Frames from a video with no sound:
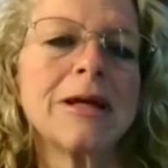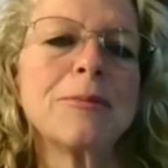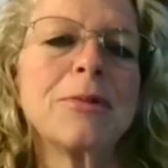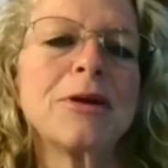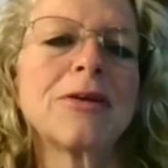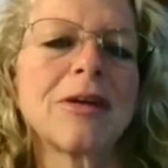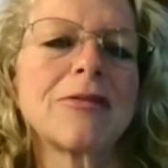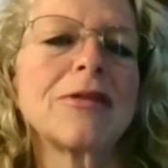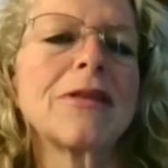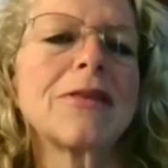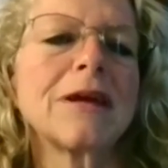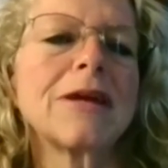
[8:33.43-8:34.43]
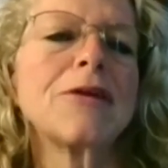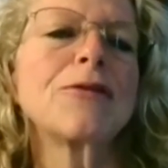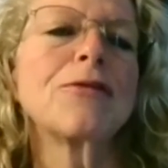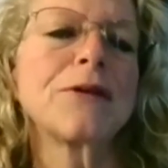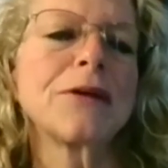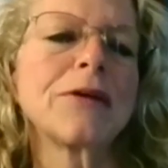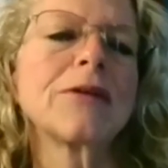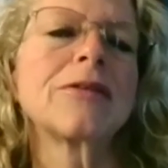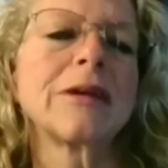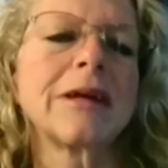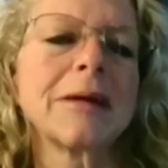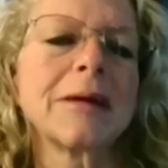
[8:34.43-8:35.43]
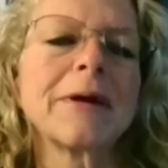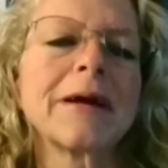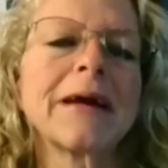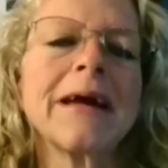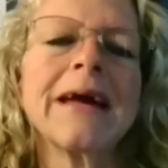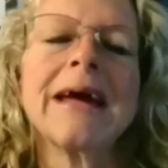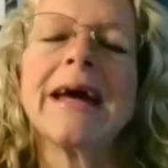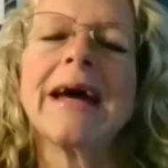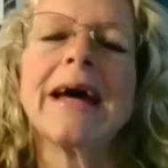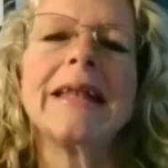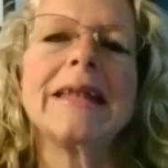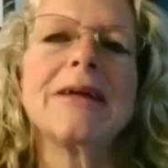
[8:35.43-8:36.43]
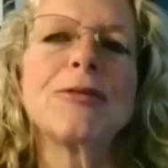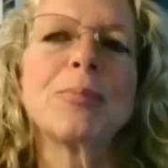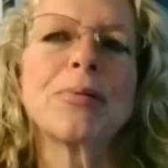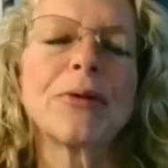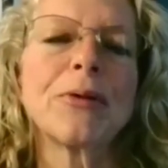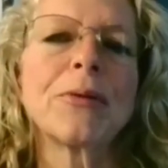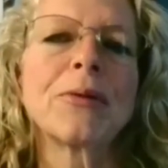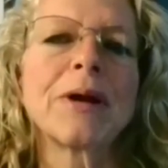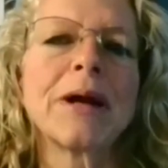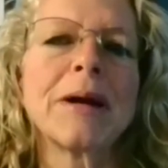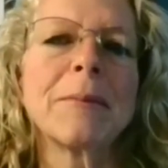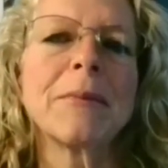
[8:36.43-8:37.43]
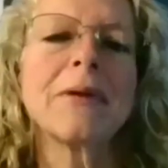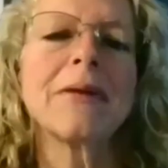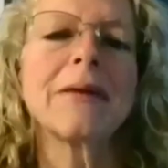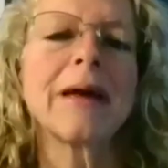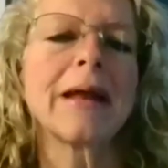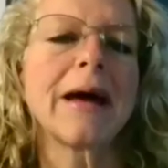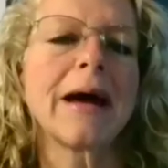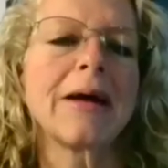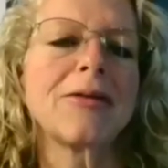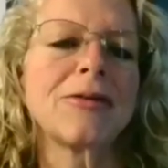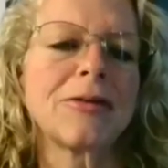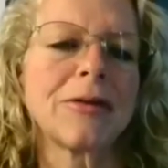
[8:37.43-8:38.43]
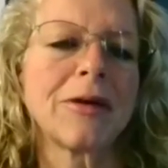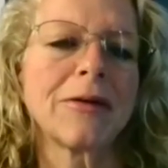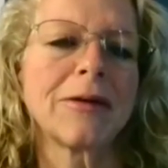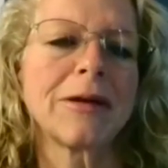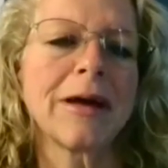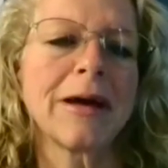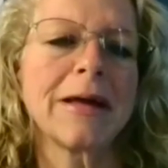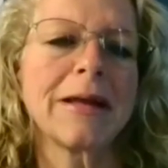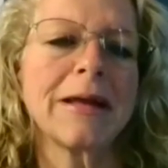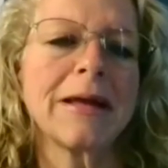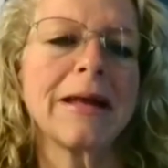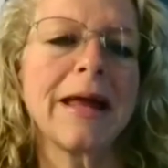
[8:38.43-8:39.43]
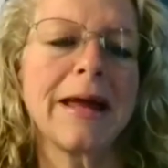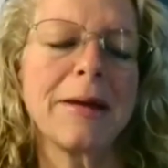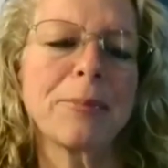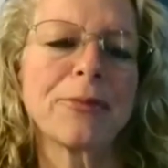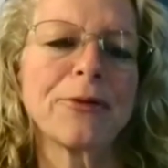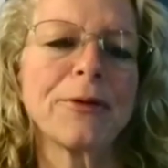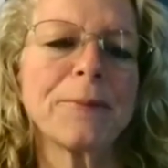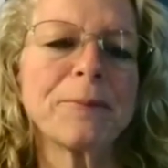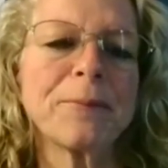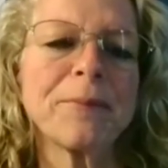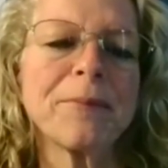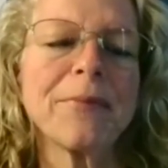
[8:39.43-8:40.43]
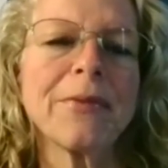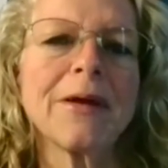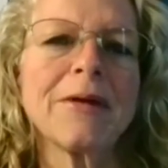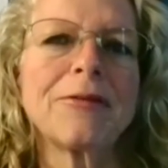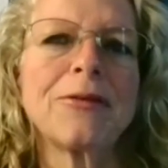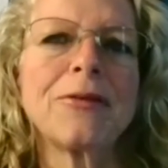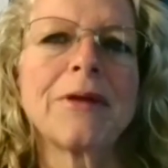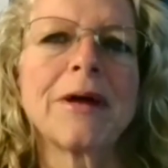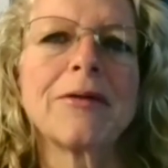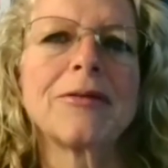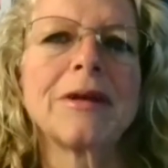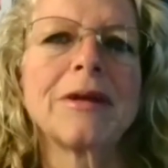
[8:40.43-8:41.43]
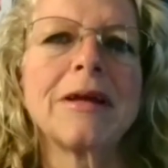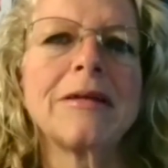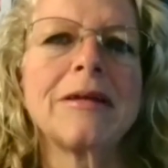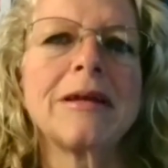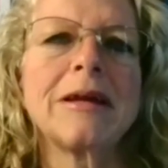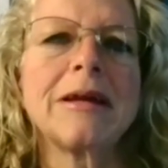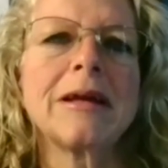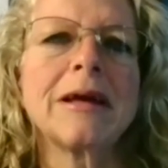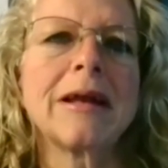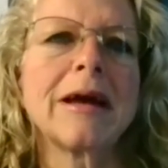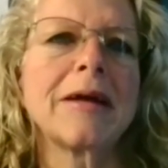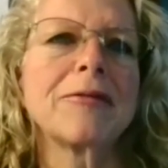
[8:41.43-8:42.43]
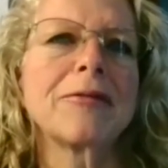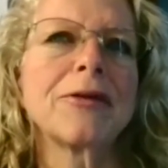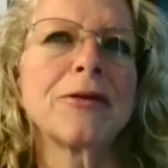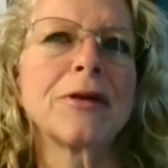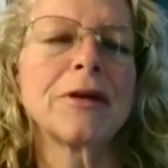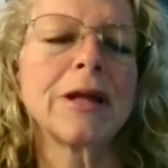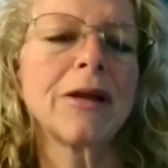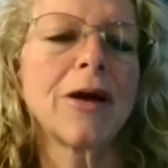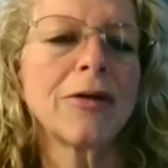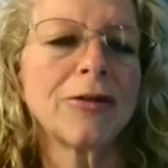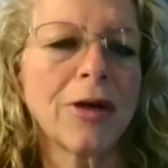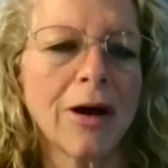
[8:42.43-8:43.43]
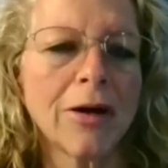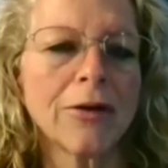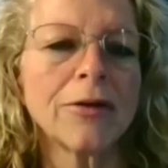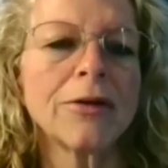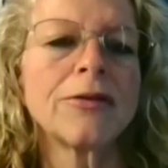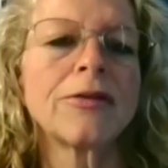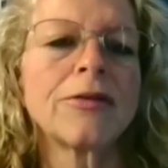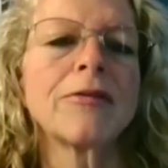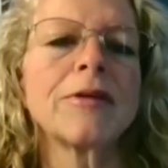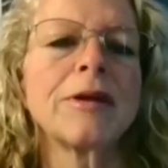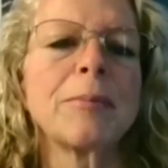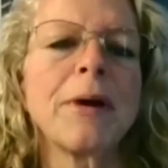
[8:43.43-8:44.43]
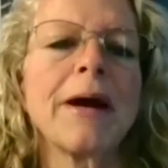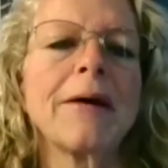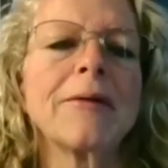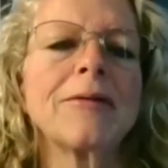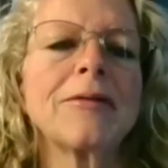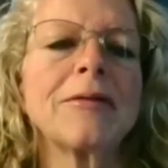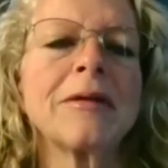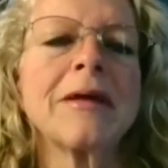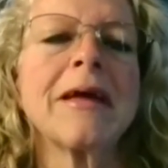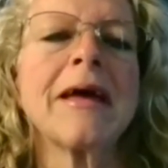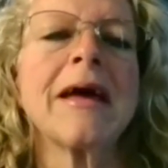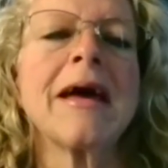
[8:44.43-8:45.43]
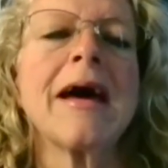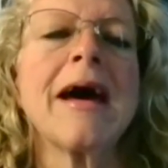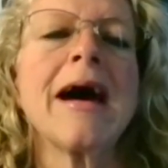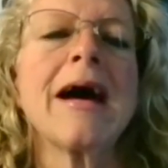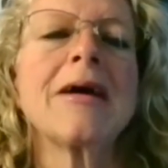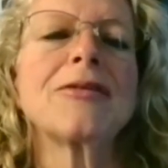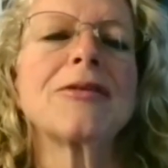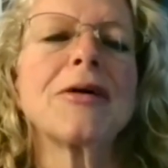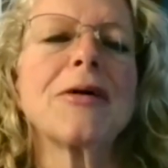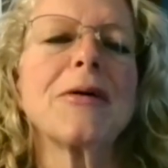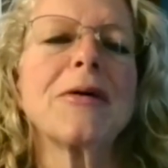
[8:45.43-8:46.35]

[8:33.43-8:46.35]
because everything you feel is a gimmick. And this program that I started on in April of 2018, and I have currently lost 170 pounds. So